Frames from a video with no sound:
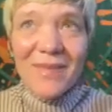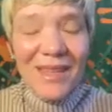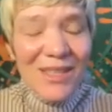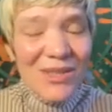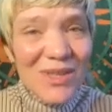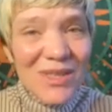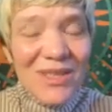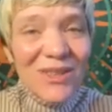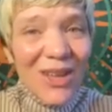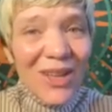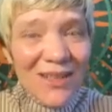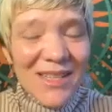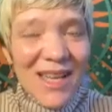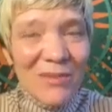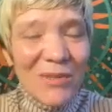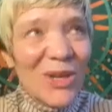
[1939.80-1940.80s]
This was a long
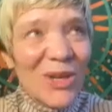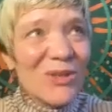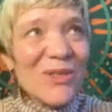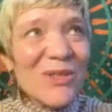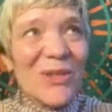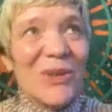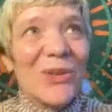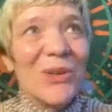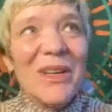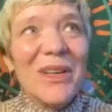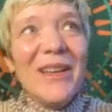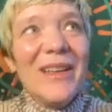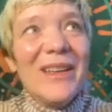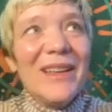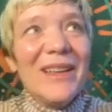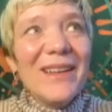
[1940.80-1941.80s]
time ago, so
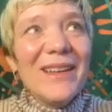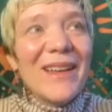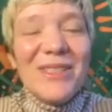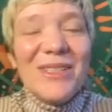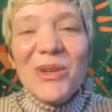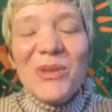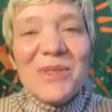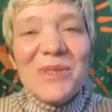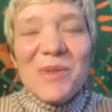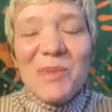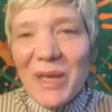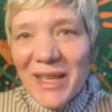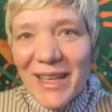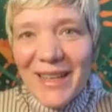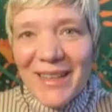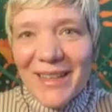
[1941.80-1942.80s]
I don't
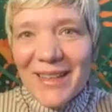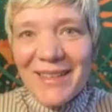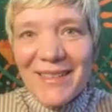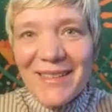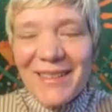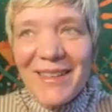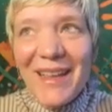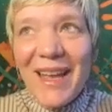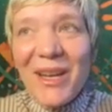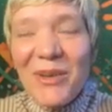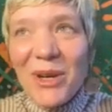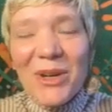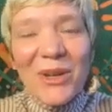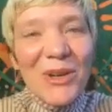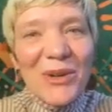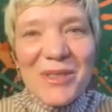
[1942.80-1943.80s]
speak it
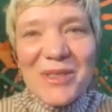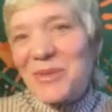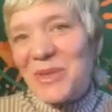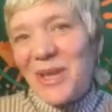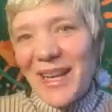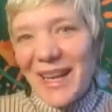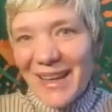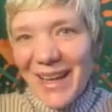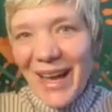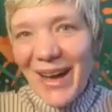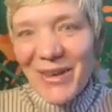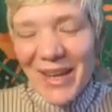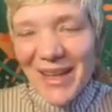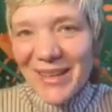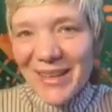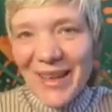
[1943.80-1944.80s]
anywhere close to
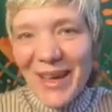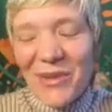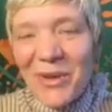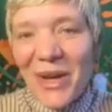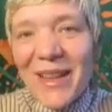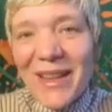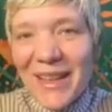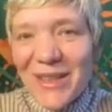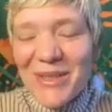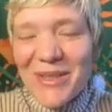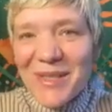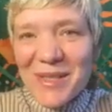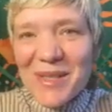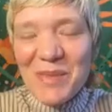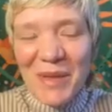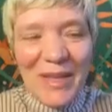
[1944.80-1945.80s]
how well I used
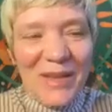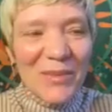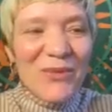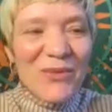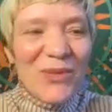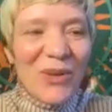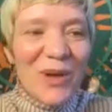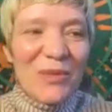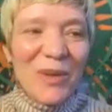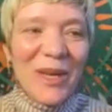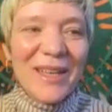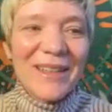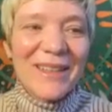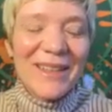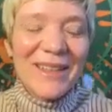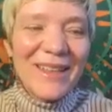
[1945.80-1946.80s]
to speak before, but
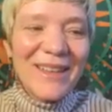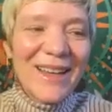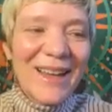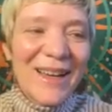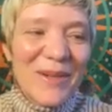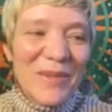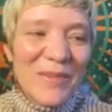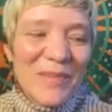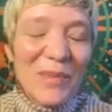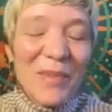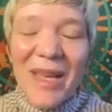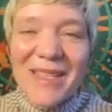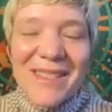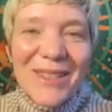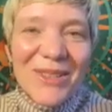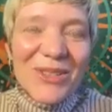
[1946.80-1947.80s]

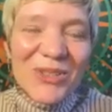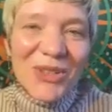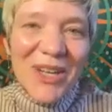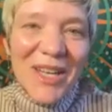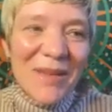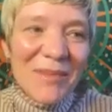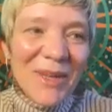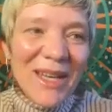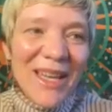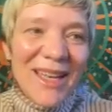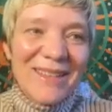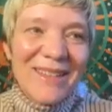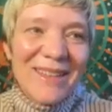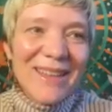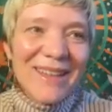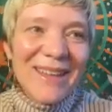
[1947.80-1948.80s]
I still dream, and I